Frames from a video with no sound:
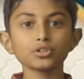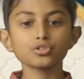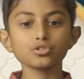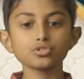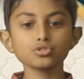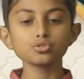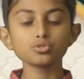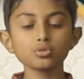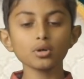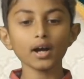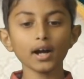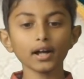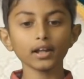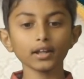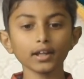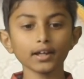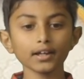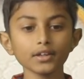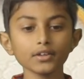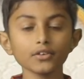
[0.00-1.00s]
true
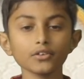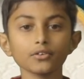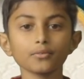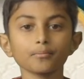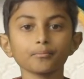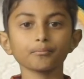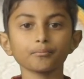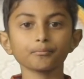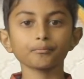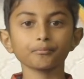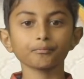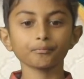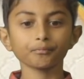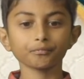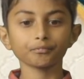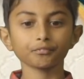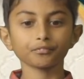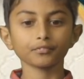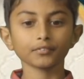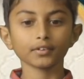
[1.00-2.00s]
allies
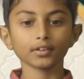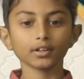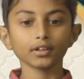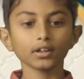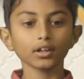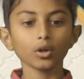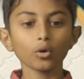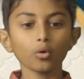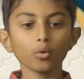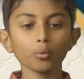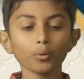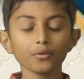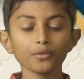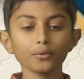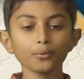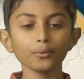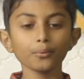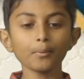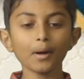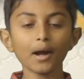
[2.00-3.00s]
with
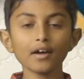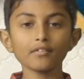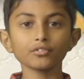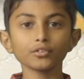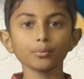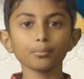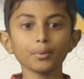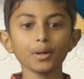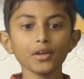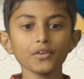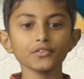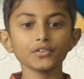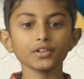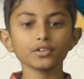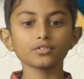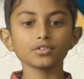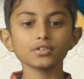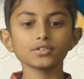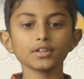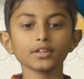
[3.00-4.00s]
whom have your best
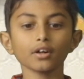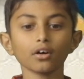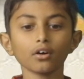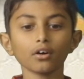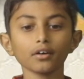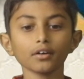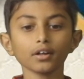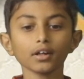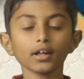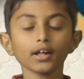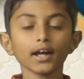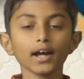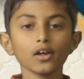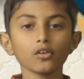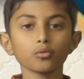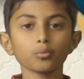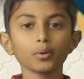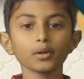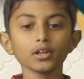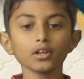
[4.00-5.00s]
interest at heart, as
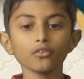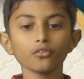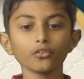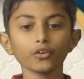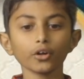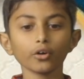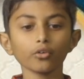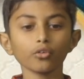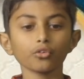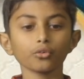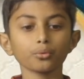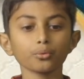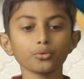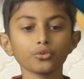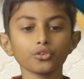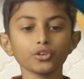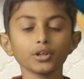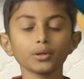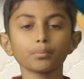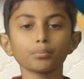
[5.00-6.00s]
well as those who
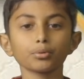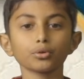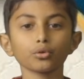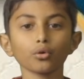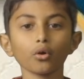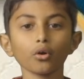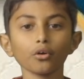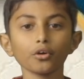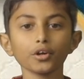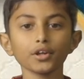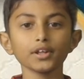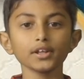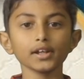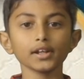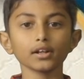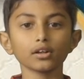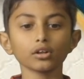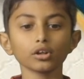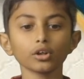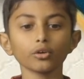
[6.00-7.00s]
seek purity
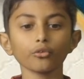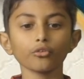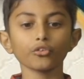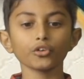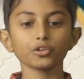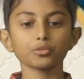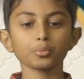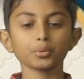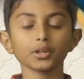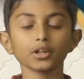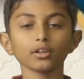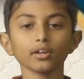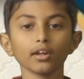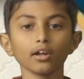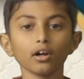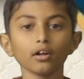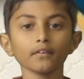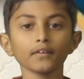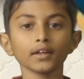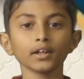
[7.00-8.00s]
and closeness with
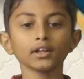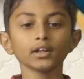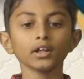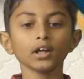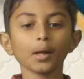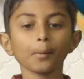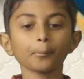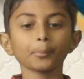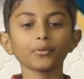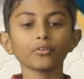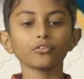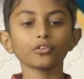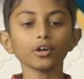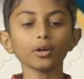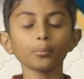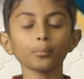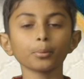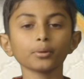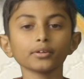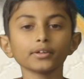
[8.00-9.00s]
Allah. But
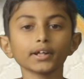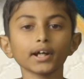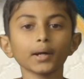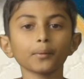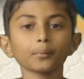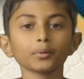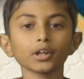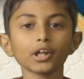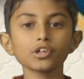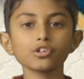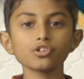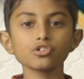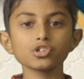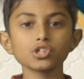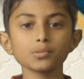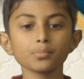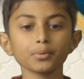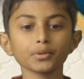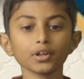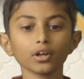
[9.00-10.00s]
start building our
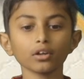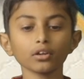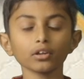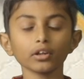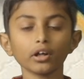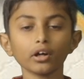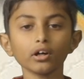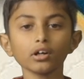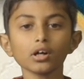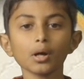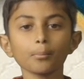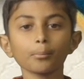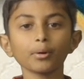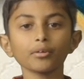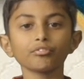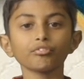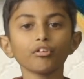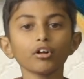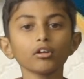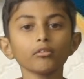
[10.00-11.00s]
relationship with Allah by
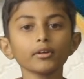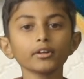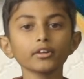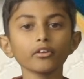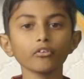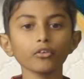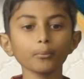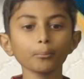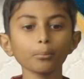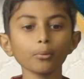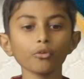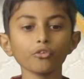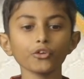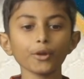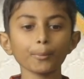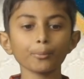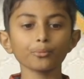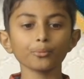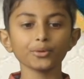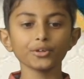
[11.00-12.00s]
following the simple
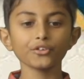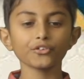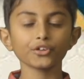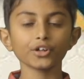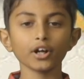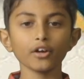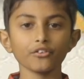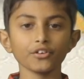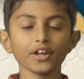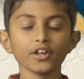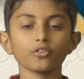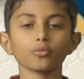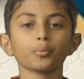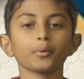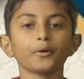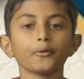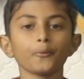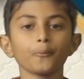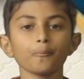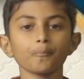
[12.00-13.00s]
steps we discussed as
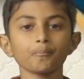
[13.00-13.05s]
well.